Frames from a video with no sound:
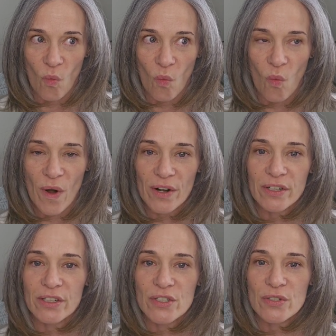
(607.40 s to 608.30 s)
where
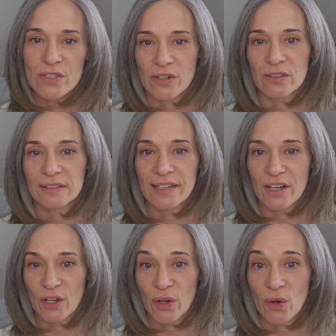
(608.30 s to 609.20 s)
could you start letting
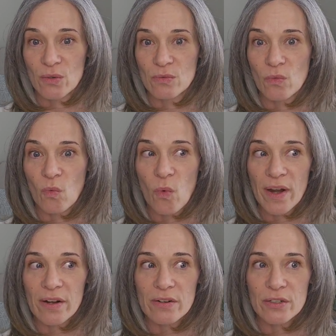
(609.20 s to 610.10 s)
go?
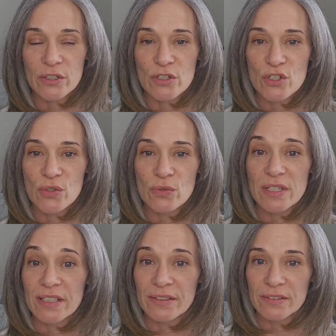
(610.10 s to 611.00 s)
Where could you
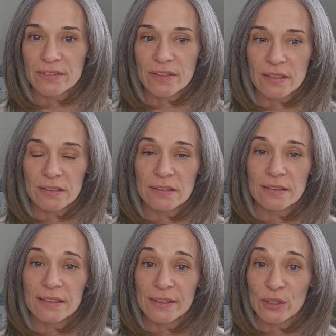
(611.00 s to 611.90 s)
give a
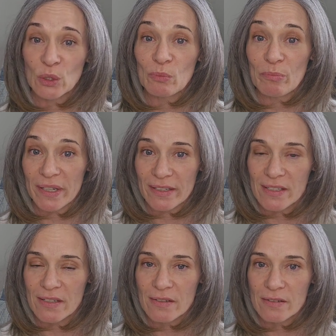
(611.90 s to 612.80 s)
little bit
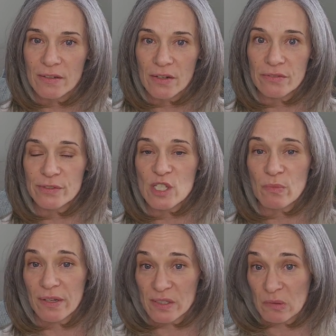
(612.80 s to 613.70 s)
of
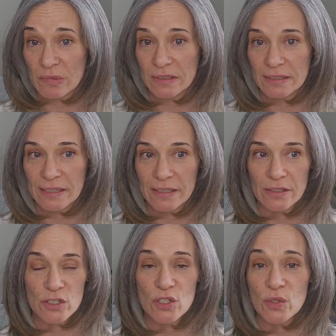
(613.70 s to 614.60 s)
responsibility
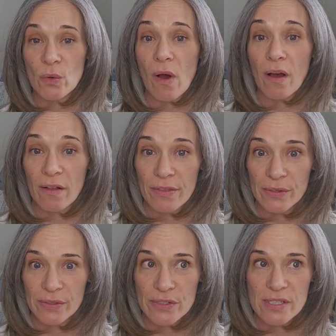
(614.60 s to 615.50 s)
to
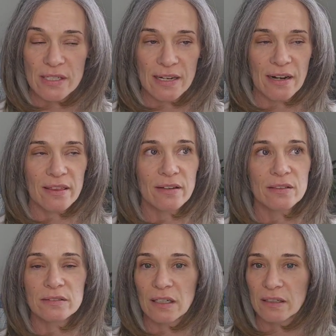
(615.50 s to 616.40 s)
others? And I thought, oh
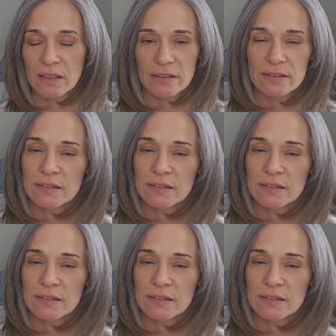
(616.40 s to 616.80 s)
God,